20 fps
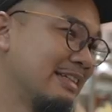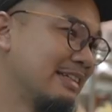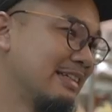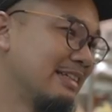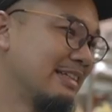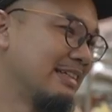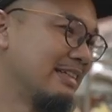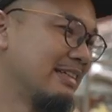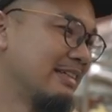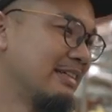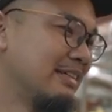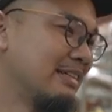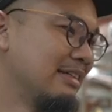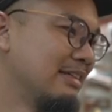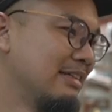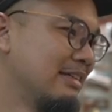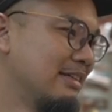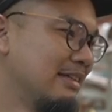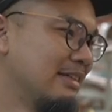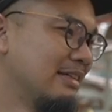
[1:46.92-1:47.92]

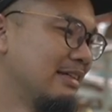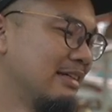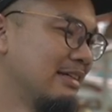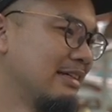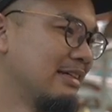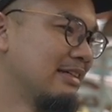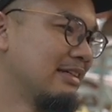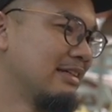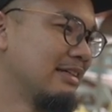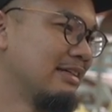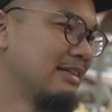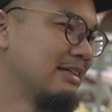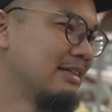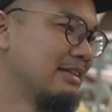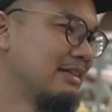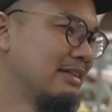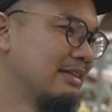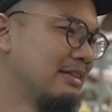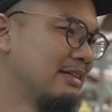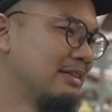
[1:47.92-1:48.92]

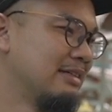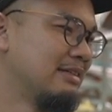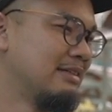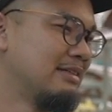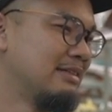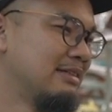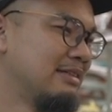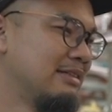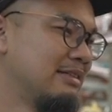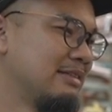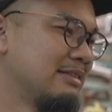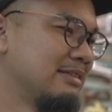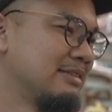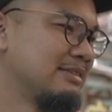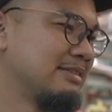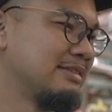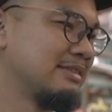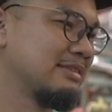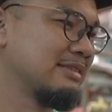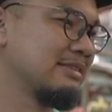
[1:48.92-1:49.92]

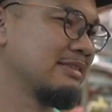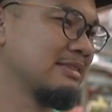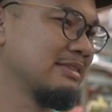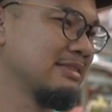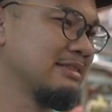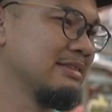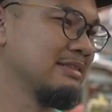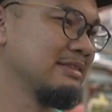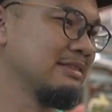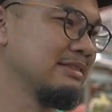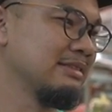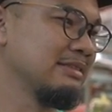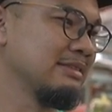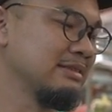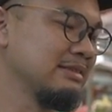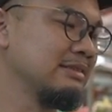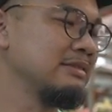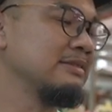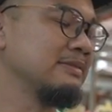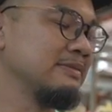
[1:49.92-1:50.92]

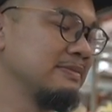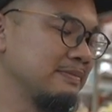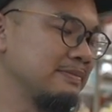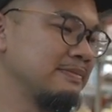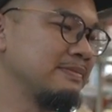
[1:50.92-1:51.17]
No words are spoken by the person on screen.